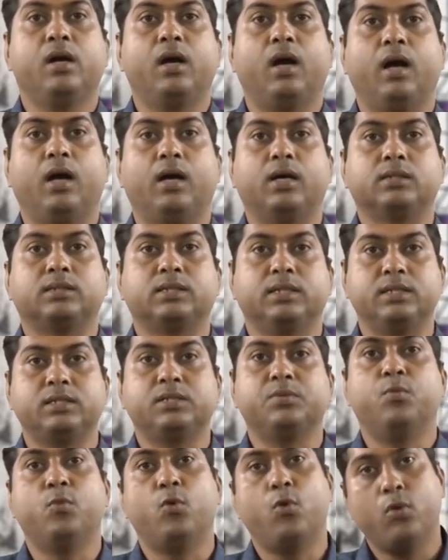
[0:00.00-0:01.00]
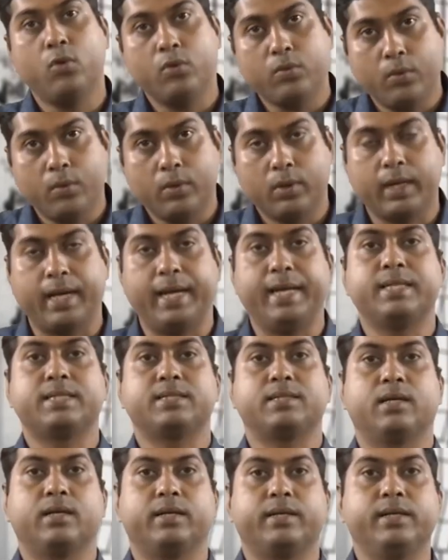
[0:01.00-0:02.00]
uh, such more case
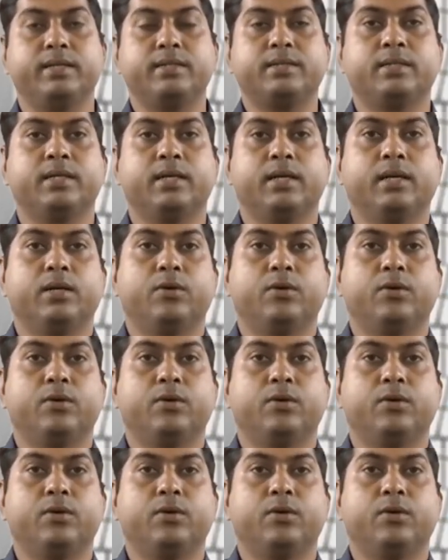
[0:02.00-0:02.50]
studies